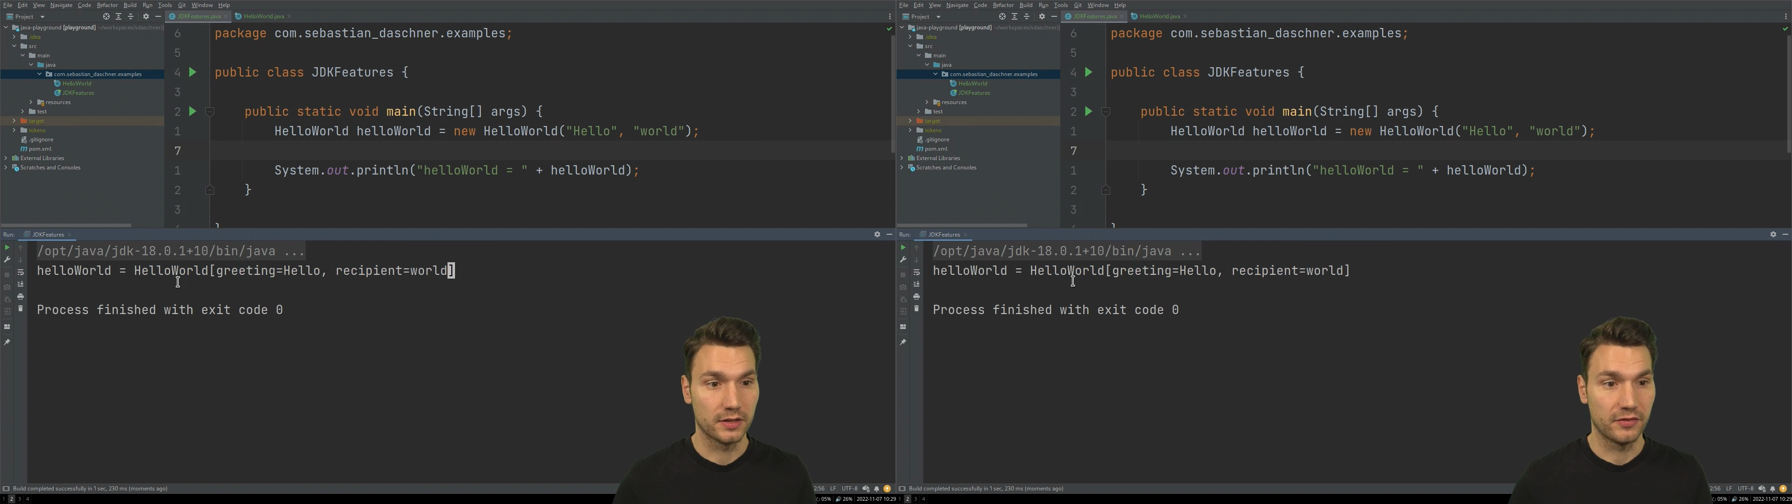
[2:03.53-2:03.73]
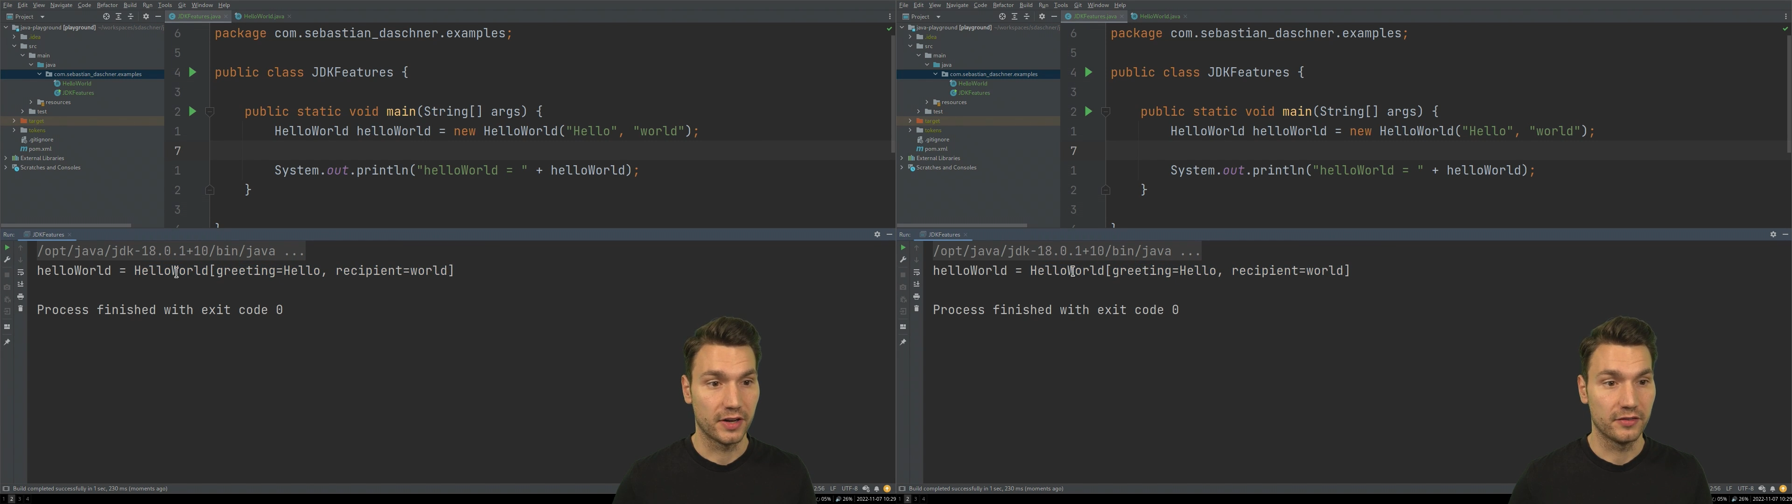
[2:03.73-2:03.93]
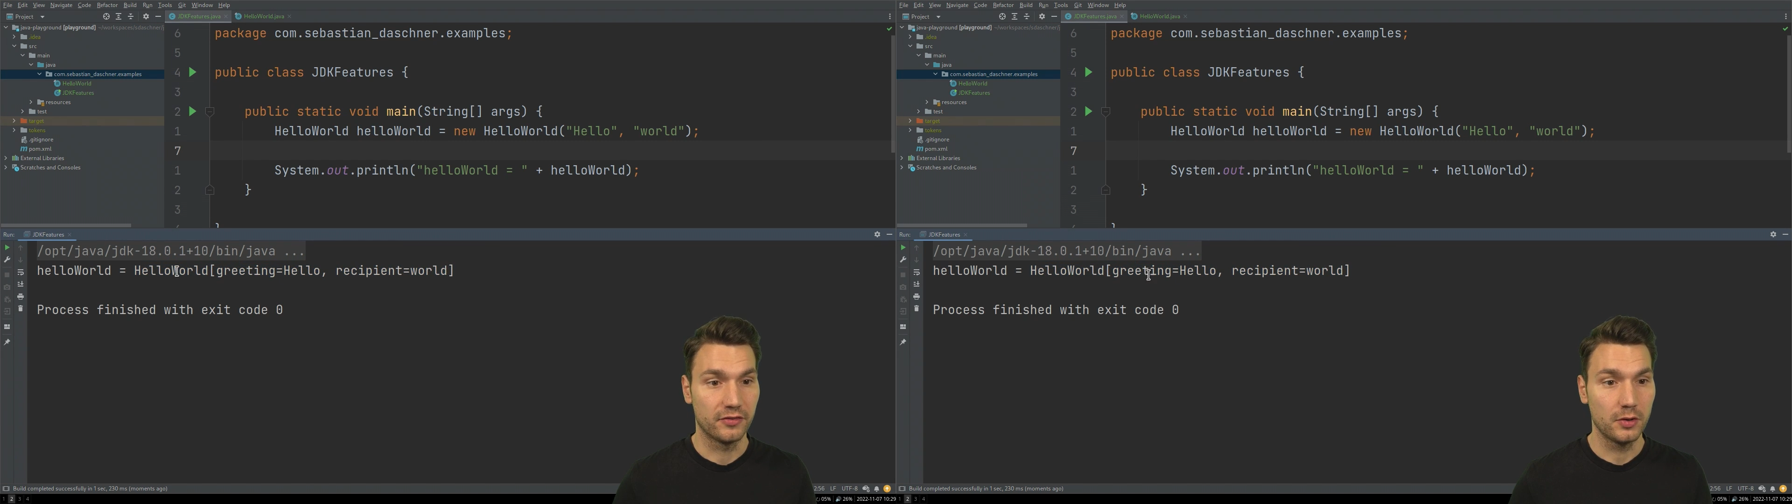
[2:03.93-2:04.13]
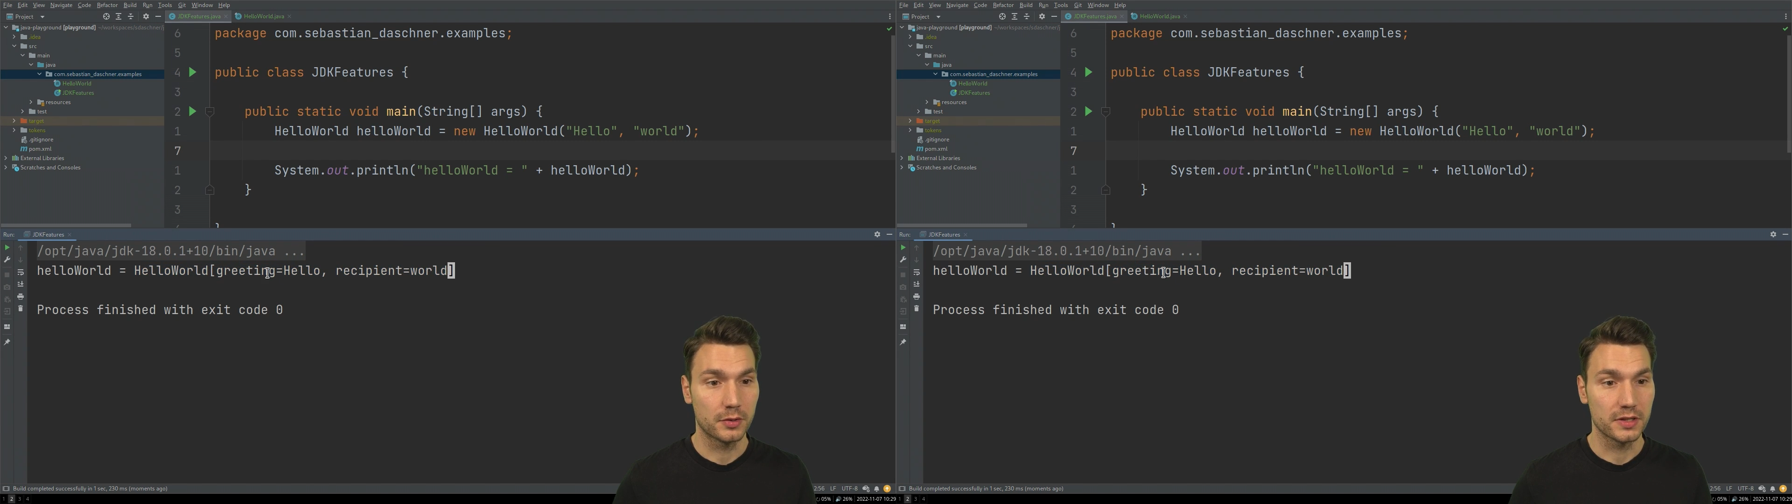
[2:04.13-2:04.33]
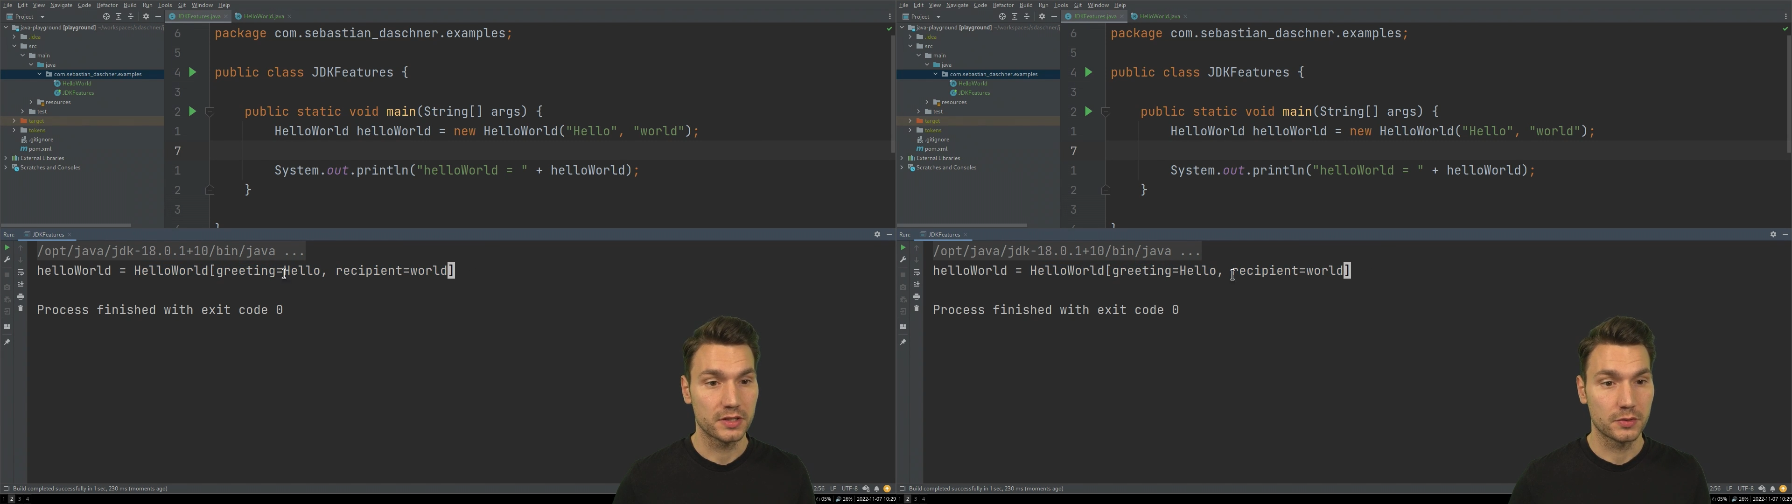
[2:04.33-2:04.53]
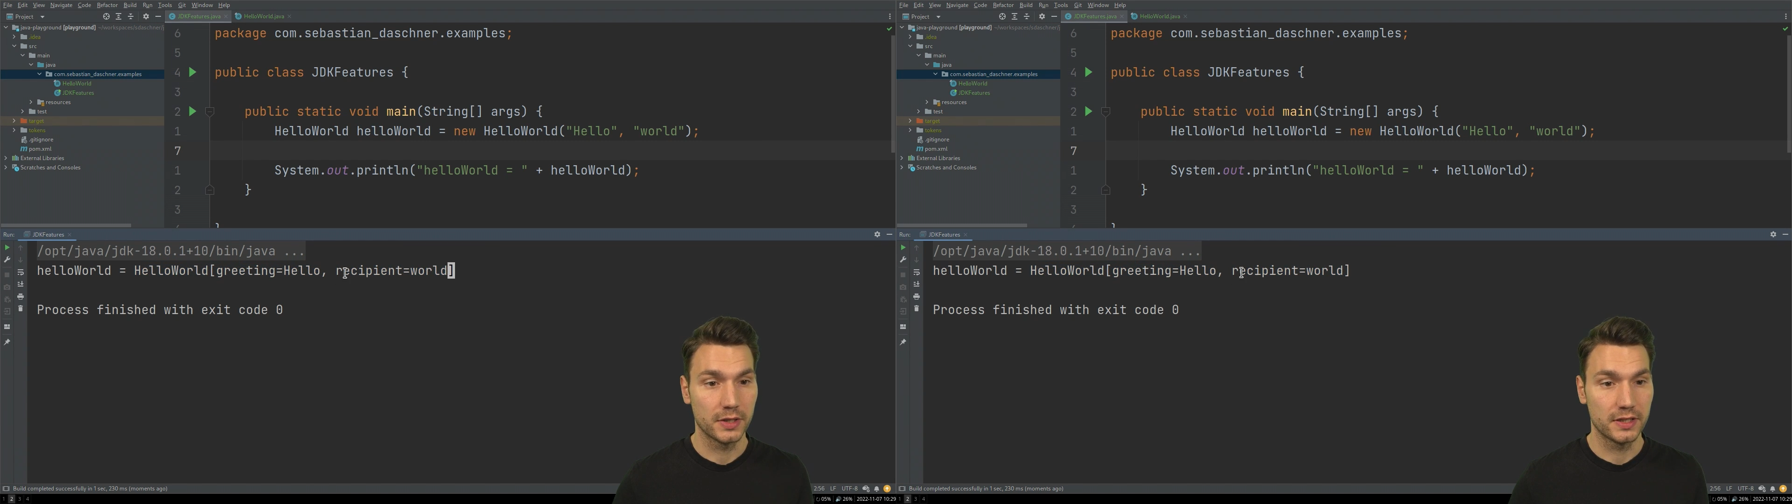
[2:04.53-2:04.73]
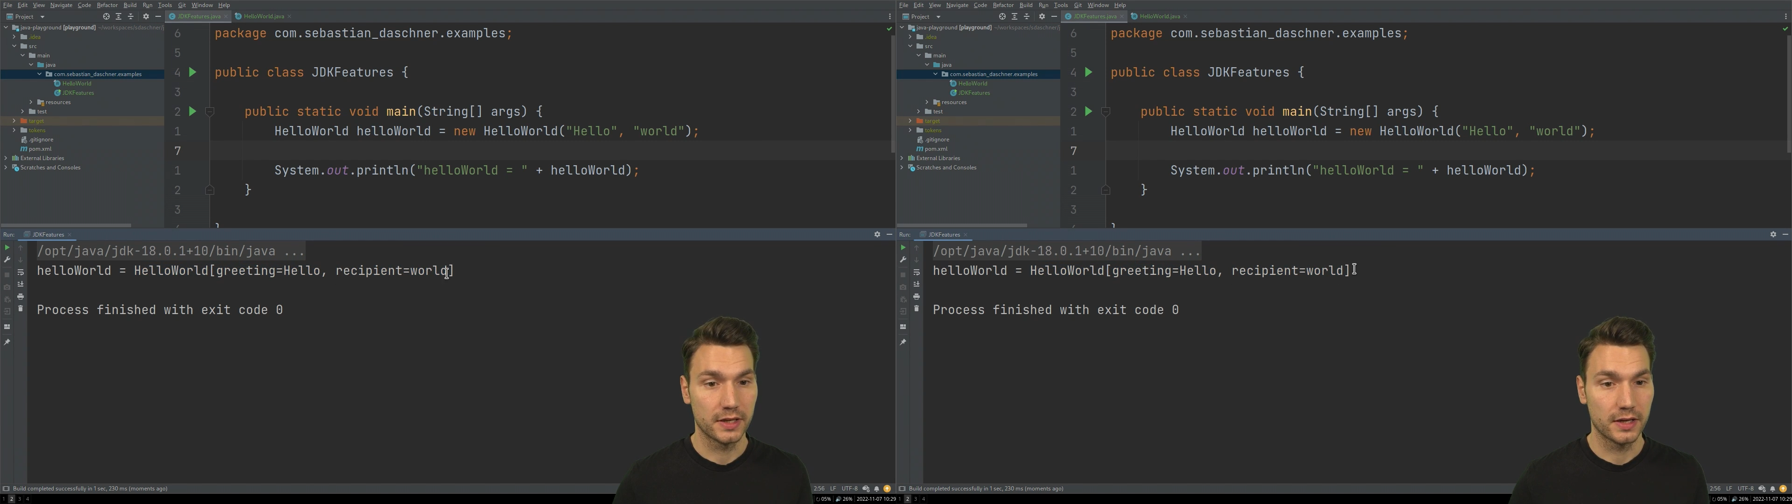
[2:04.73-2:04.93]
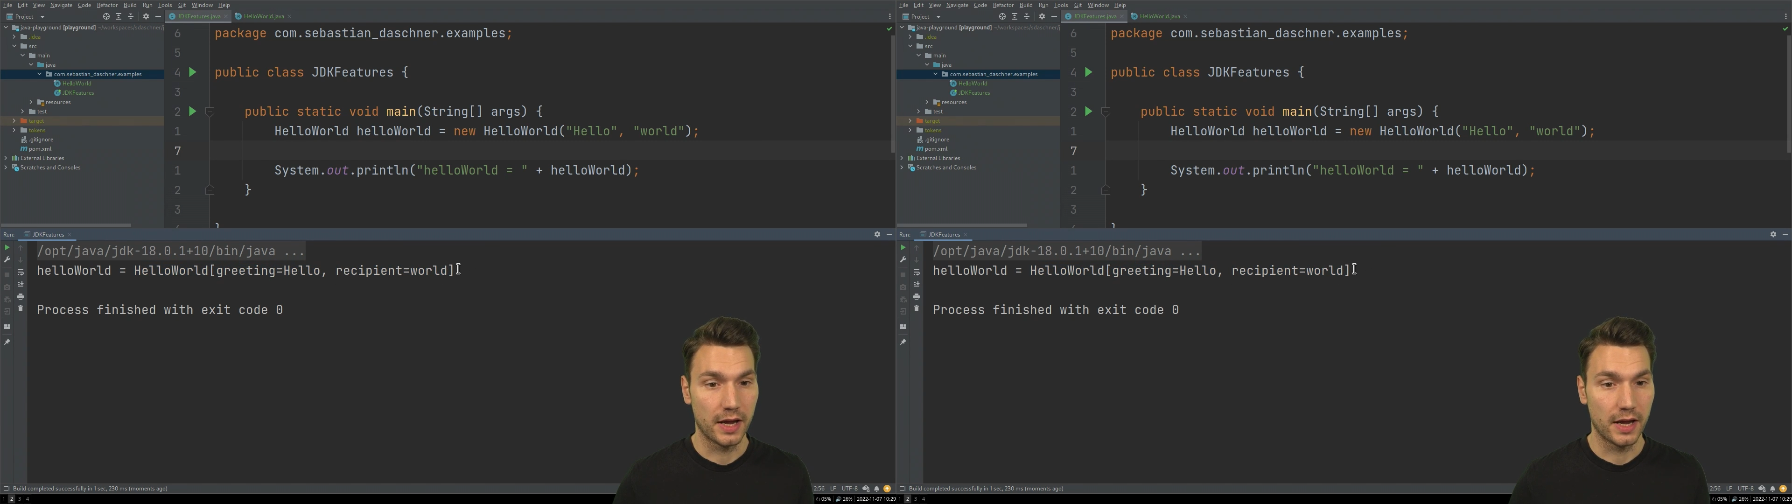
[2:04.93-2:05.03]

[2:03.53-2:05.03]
defined for us, greeting